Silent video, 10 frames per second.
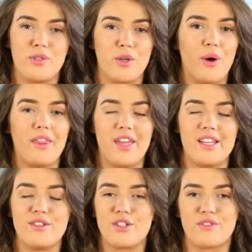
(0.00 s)
So
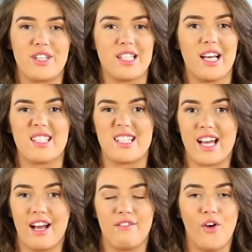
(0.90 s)
these are just fantastic to
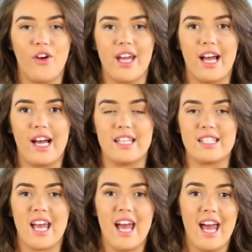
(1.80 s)
have on
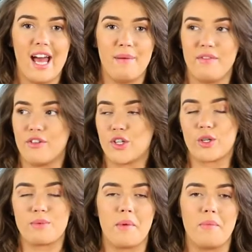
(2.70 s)
hand um, if your
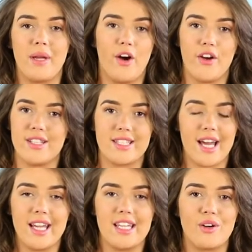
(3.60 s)
dog's maybe been
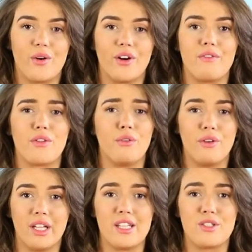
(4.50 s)
outside or if they're
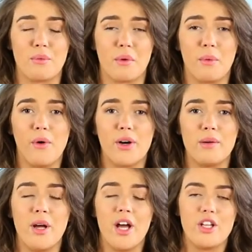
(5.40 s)
really super
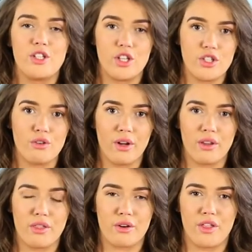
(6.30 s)
warm, just to
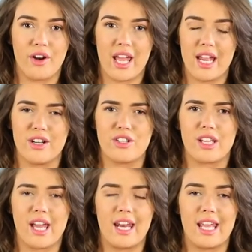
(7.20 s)
run through their ears
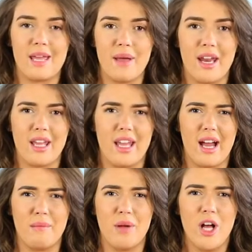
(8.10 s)
to kind of keep any
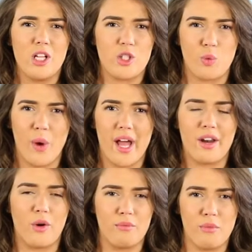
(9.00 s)
um,
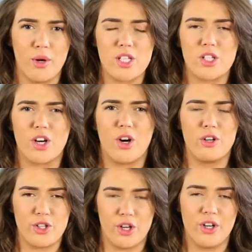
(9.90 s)
sweat or moisture or
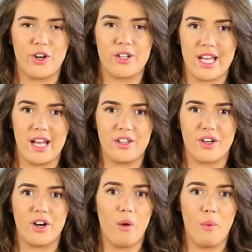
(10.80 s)
dirt or
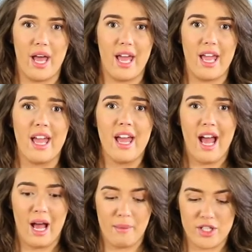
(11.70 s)
dander away
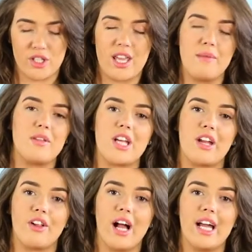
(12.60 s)
um, and just keep the
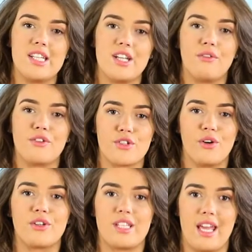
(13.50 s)
general hygiene of your
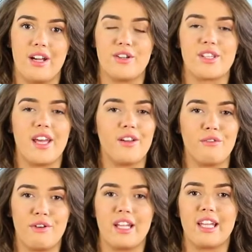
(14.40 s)
dog's ears in
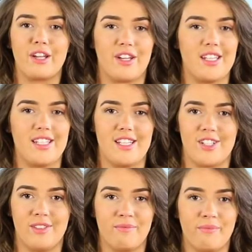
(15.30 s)
really good
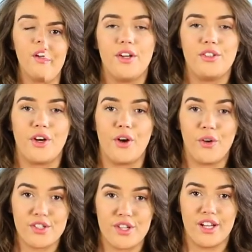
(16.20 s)
condition. Now
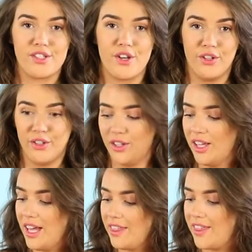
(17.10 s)
onto a
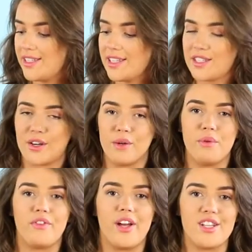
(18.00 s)
tool. This is the Groom
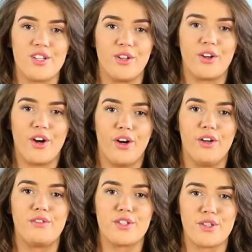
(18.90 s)
Professional
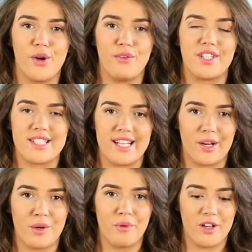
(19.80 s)
Curved Soft
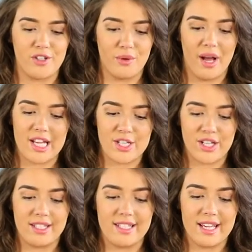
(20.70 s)
Slicker Brush. So as you
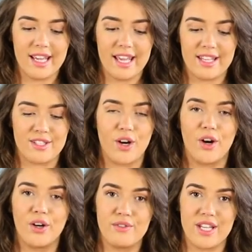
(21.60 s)
can see, it's
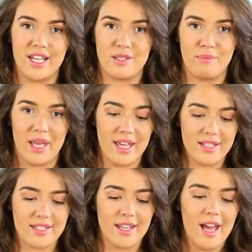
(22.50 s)
curved in its
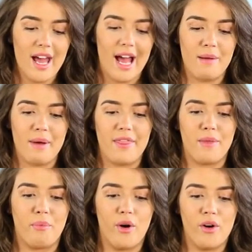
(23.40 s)
base um, and
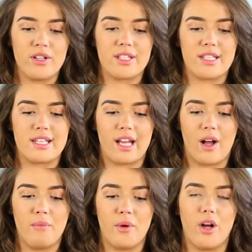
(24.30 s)
the prongs that stick
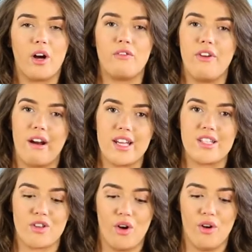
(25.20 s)
up on it are very
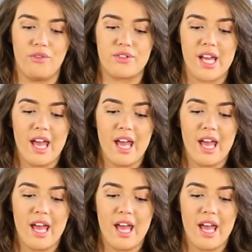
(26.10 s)
soft.